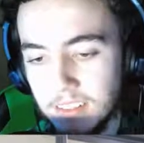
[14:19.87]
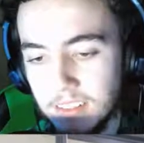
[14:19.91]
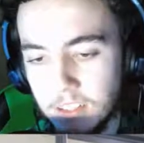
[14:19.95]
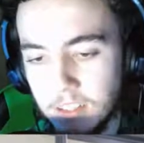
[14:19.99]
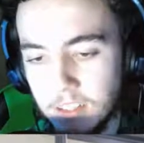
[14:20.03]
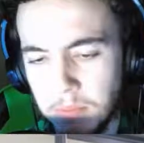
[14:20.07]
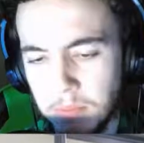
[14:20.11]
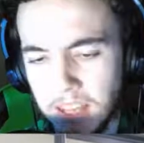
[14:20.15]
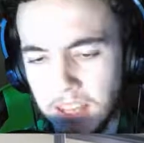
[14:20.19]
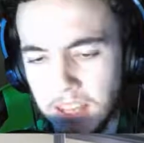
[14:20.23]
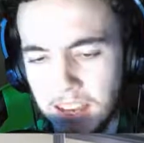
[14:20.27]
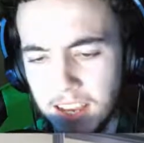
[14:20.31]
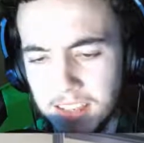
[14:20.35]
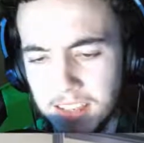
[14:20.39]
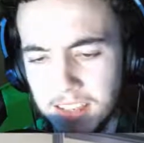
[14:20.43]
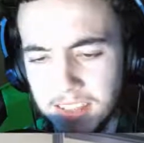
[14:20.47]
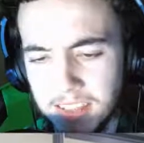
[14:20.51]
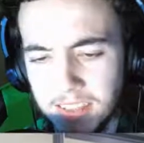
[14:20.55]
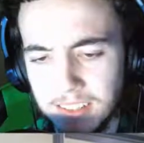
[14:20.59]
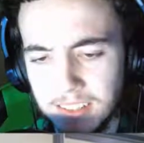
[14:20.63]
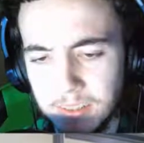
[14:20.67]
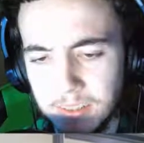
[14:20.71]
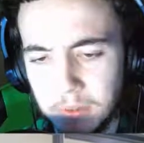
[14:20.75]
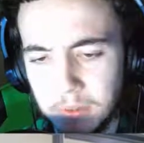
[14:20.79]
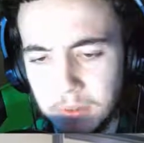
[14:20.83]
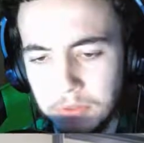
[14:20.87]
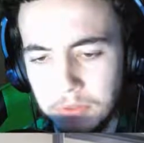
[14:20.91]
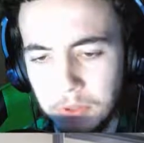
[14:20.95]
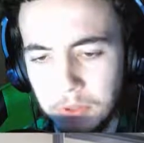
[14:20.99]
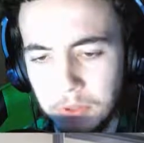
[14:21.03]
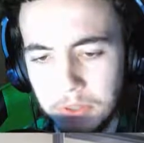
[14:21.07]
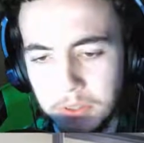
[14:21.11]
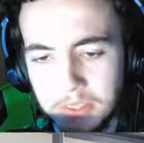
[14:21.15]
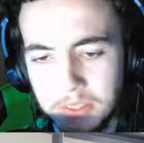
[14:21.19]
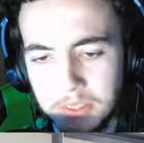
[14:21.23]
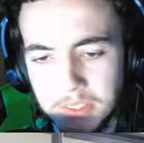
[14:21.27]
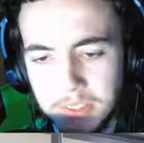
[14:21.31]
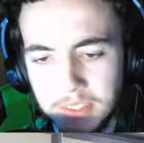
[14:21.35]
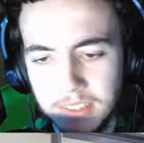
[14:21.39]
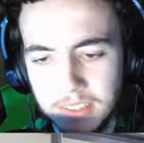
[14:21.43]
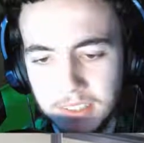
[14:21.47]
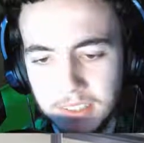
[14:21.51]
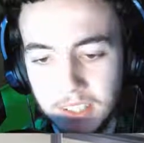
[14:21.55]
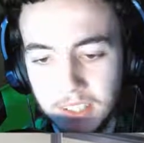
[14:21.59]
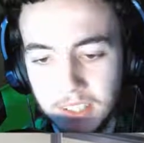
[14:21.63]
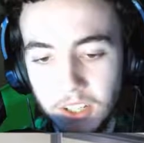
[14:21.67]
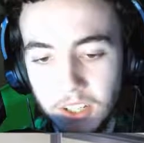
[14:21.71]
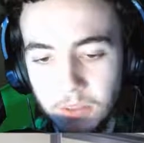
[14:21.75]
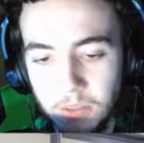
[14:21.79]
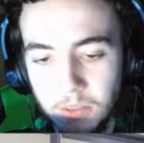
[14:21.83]
Supplies? What for?
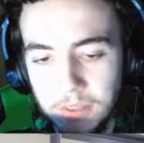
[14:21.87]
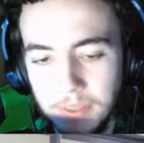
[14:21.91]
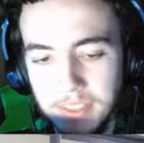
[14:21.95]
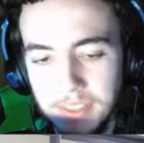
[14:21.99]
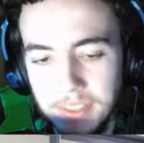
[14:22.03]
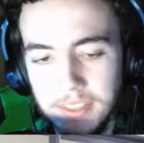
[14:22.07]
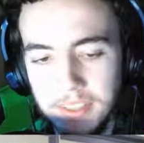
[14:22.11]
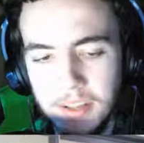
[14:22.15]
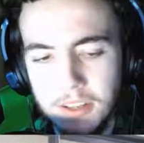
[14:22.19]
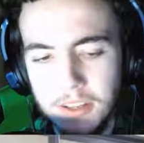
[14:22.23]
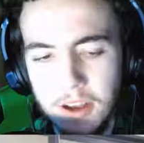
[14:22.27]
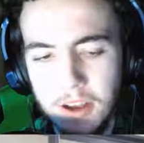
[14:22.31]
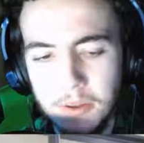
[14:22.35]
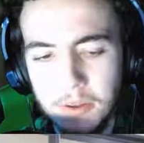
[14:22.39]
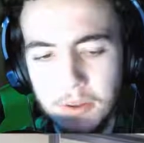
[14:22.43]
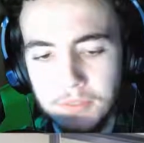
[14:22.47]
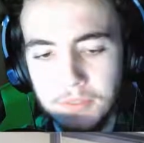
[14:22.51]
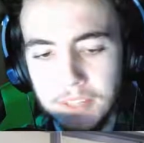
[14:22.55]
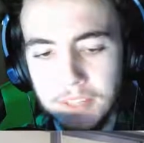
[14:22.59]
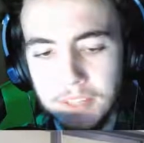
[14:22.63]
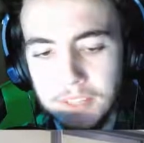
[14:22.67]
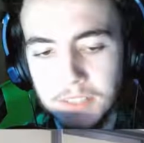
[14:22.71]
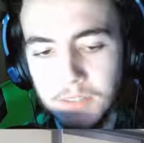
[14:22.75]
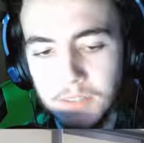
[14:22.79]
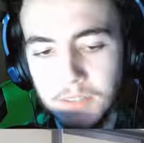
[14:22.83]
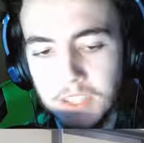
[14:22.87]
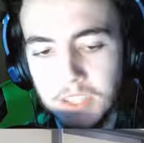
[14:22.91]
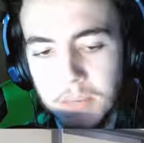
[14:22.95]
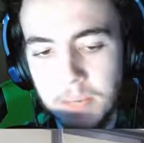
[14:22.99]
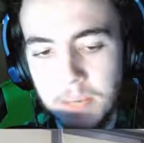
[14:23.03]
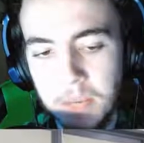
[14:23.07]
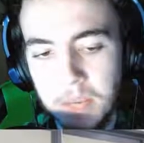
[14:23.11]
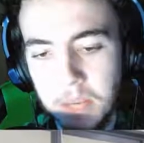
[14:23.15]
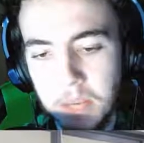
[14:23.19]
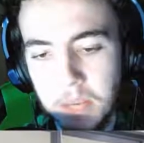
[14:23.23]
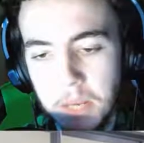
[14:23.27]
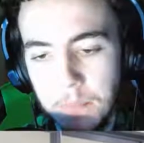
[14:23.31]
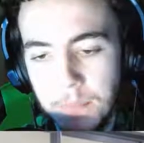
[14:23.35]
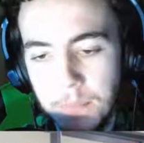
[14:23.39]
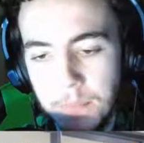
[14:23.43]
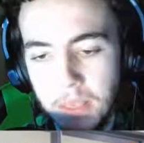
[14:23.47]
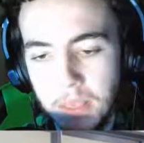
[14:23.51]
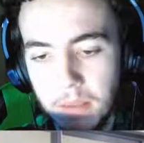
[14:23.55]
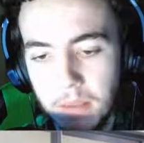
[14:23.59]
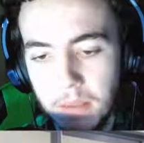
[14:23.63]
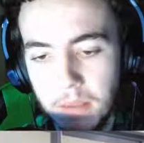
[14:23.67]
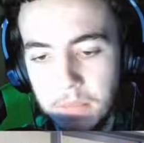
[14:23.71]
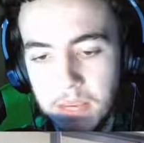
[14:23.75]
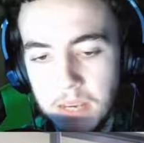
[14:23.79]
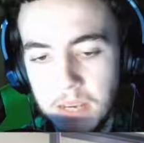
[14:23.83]
Well, you know how the festival's coming up?
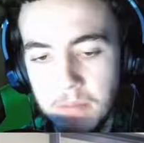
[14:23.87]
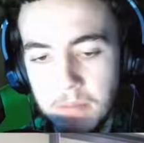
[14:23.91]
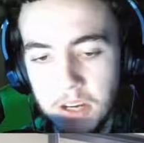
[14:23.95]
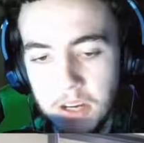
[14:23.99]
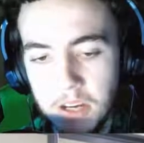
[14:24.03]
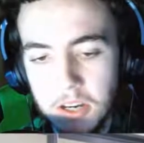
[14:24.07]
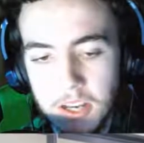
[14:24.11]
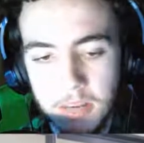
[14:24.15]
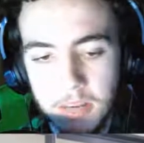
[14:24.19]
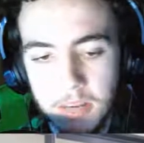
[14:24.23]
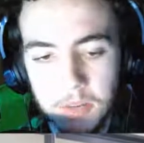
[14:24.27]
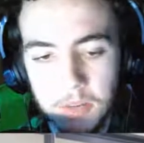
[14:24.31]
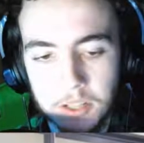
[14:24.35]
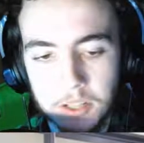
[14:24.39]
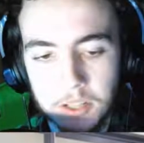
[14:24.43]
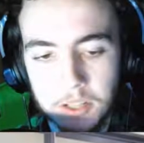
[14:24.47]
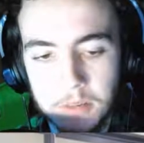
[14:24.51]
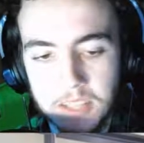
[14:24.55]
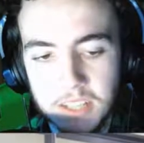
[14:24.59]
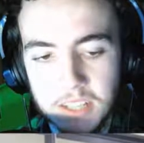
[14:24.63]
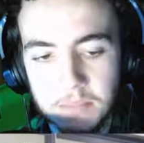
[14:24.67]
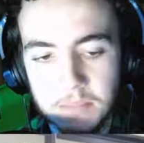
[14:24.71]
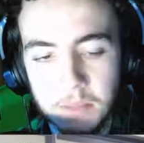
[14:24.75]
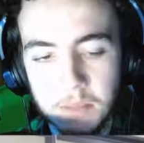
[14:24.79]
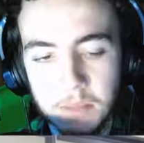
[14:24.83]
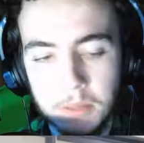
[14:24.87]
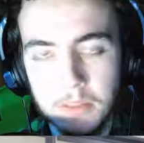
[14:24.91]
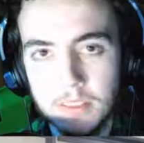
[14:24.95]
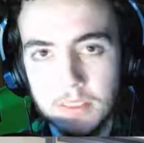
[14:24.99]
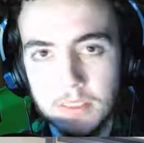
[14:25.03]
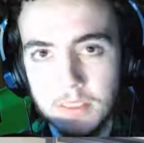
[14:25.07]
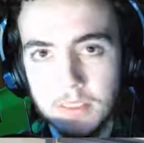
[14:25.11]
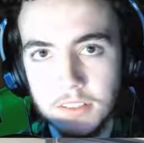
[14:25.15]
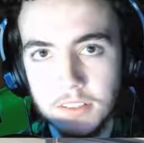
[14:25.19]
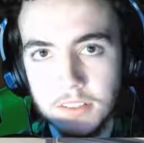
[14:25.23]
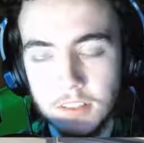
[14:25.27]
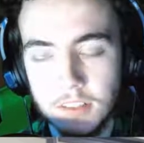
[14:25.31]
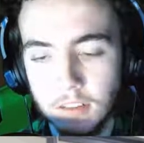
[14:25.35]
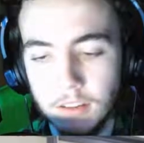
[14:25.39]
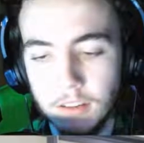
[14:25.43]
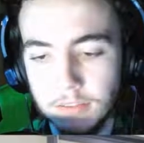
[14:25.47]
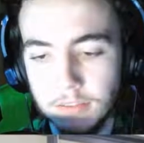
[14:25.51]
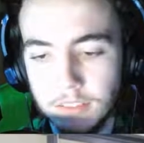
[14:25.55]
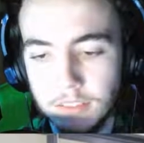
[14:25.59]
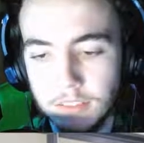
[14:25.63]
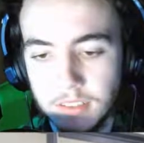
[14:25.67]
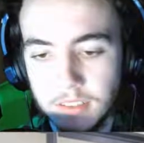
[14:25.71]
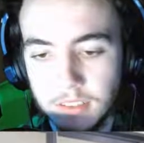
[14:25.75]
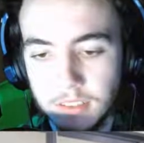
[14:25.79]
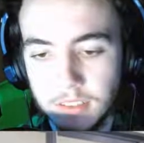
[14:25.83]
Me and Monika were gonna make some posters and
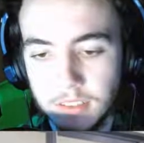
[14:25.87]
stuff.